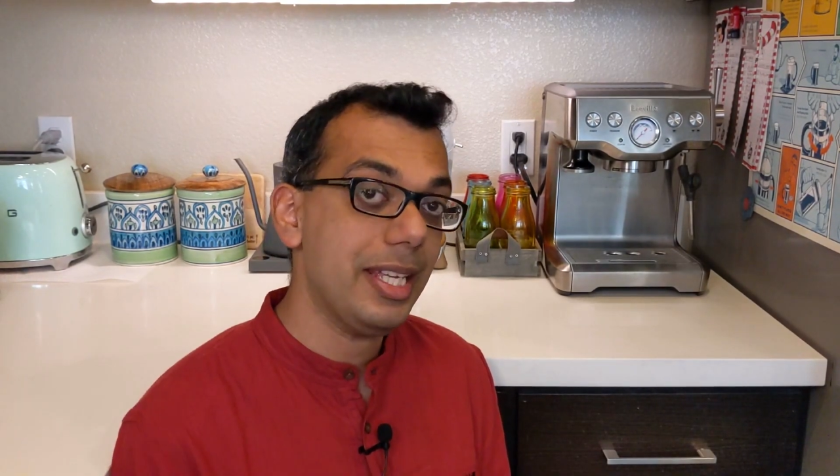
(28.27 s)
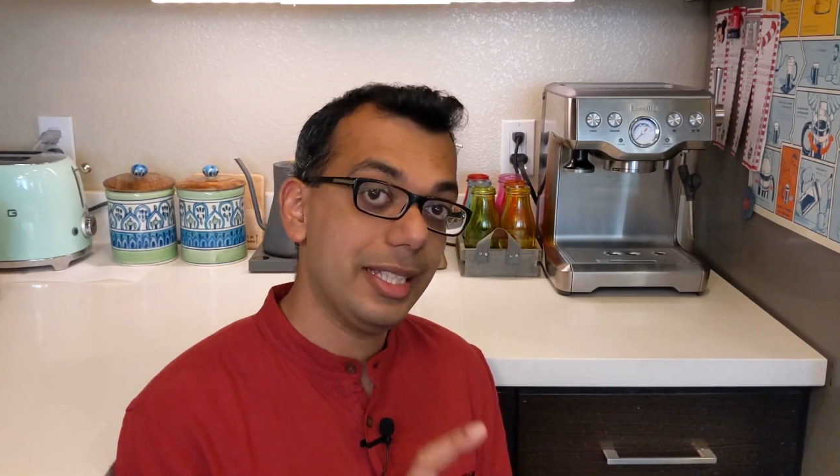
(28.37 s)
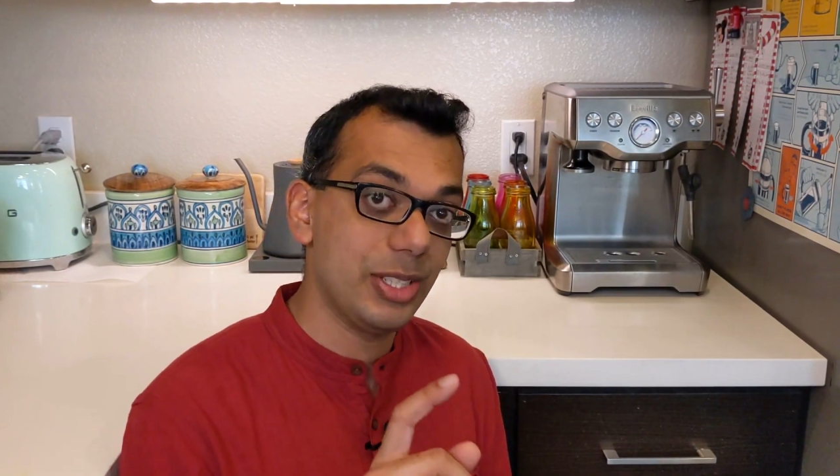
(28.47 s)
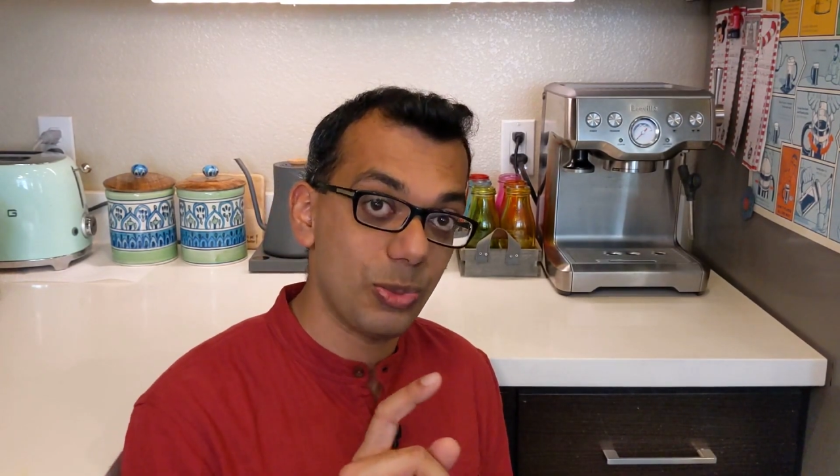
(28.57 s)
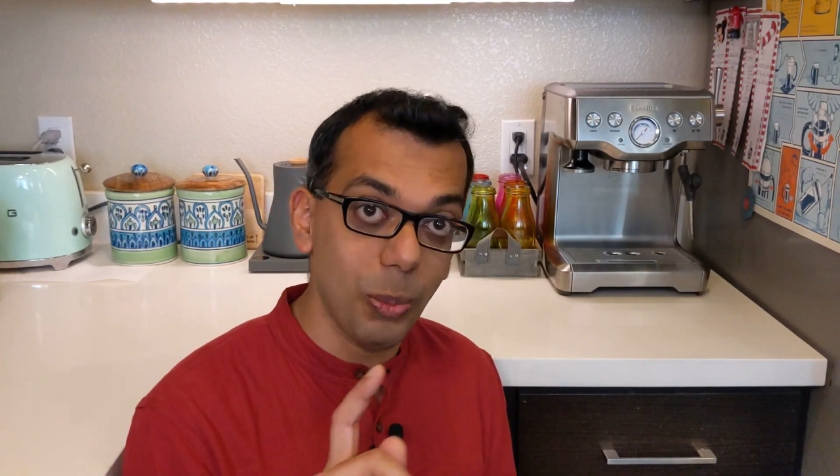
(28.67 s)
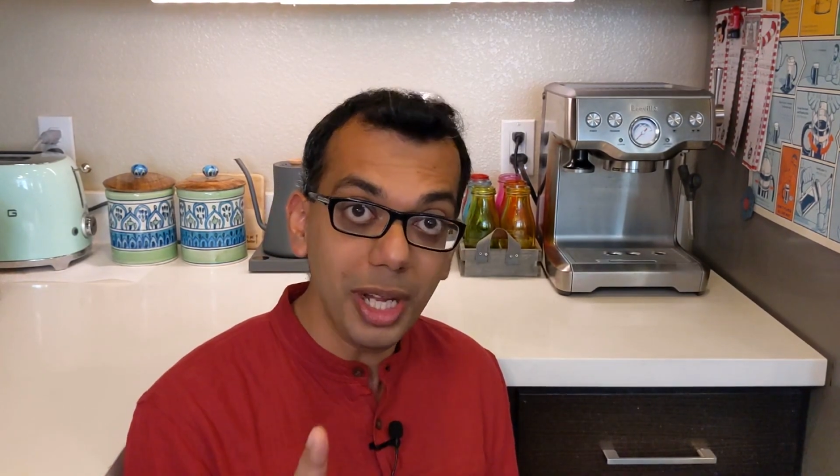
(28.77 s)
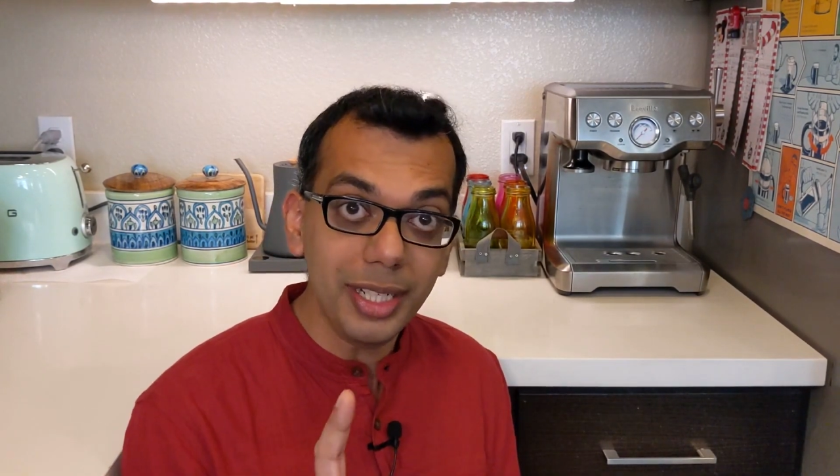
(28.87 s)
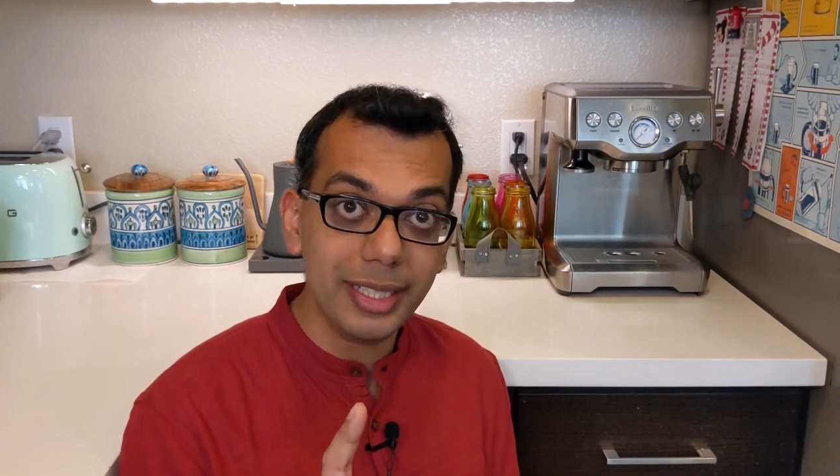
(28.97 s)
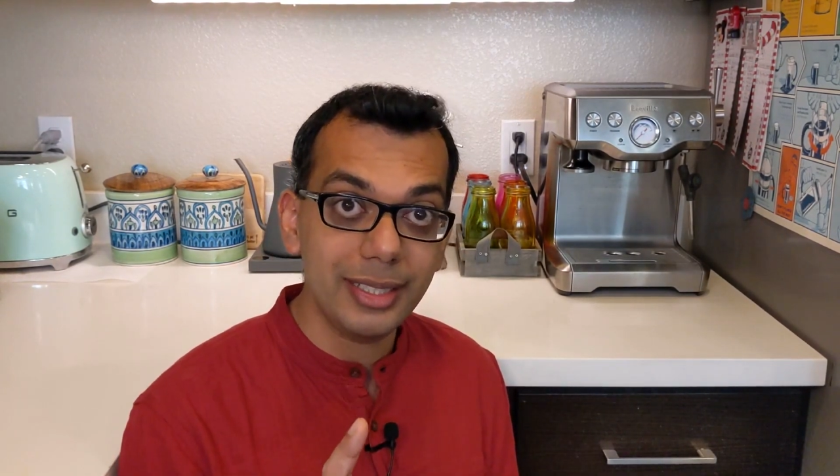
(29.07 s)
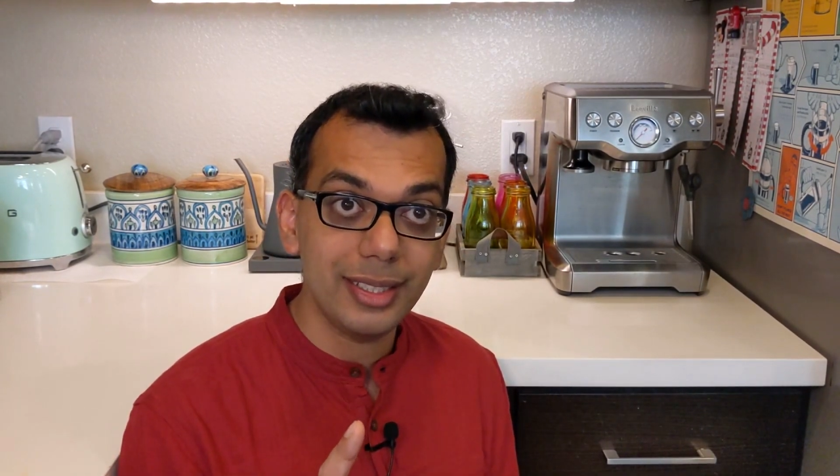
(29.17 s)
There's
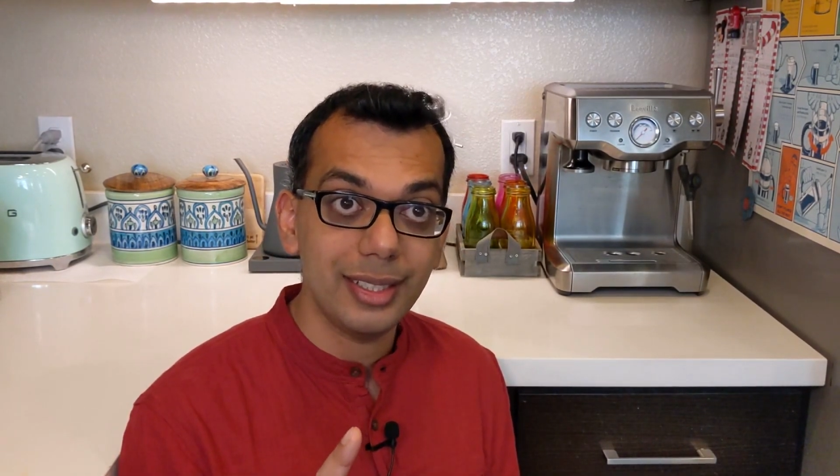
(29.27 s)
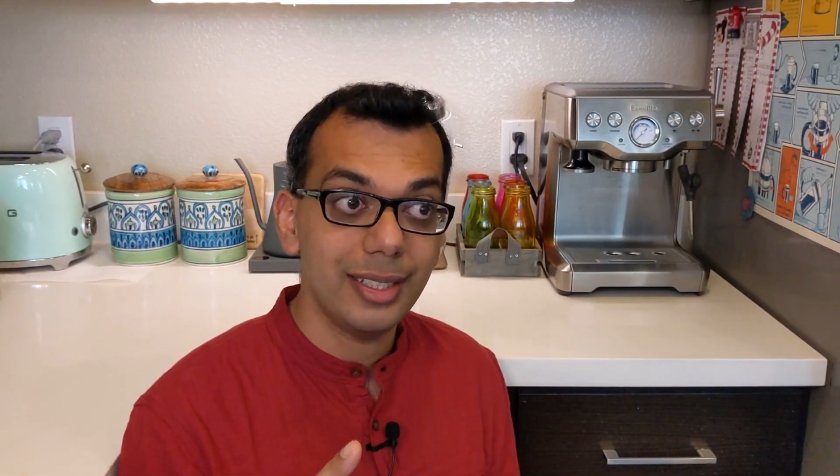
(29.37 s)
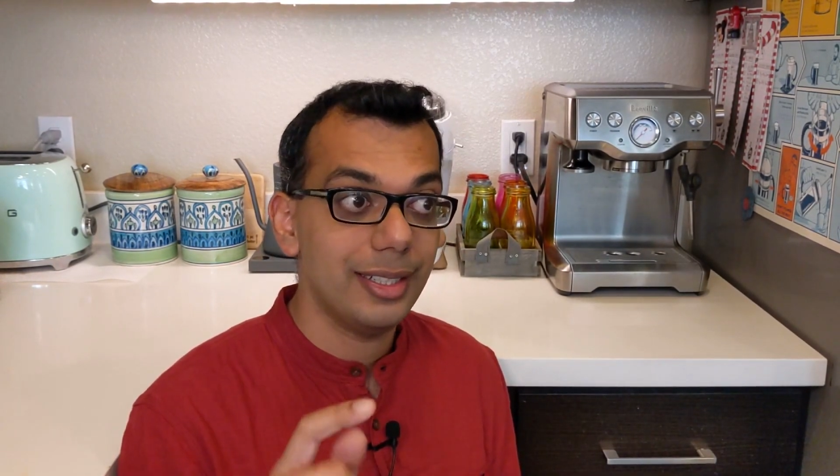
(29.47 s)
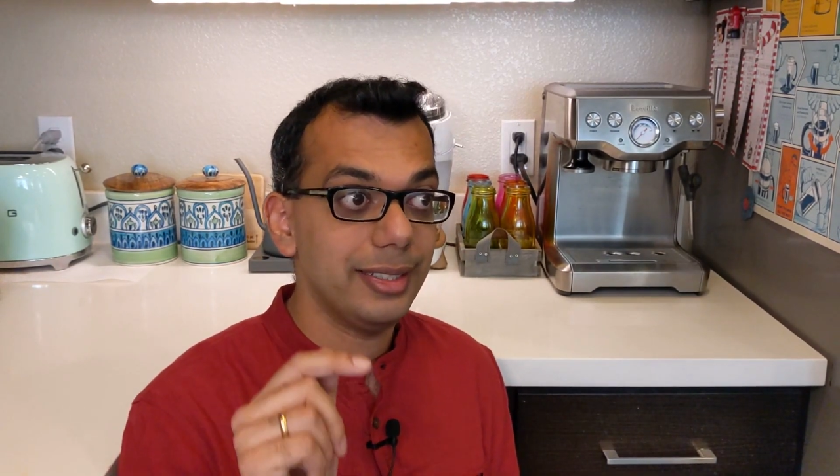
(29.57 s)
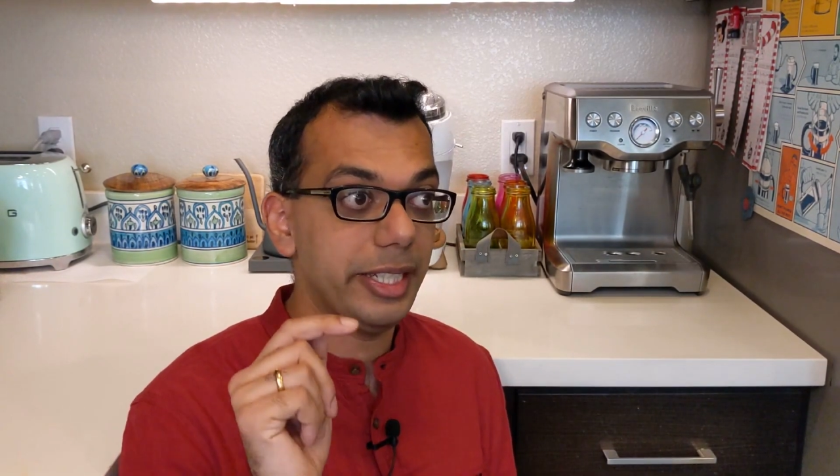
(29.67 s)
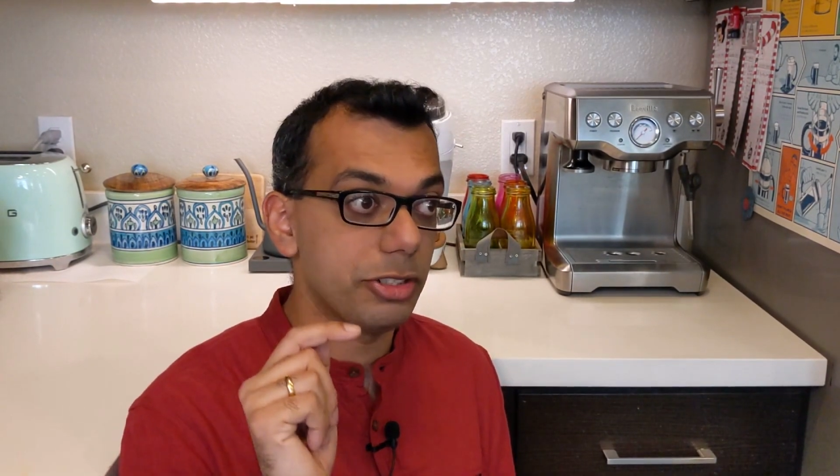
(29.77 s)
one that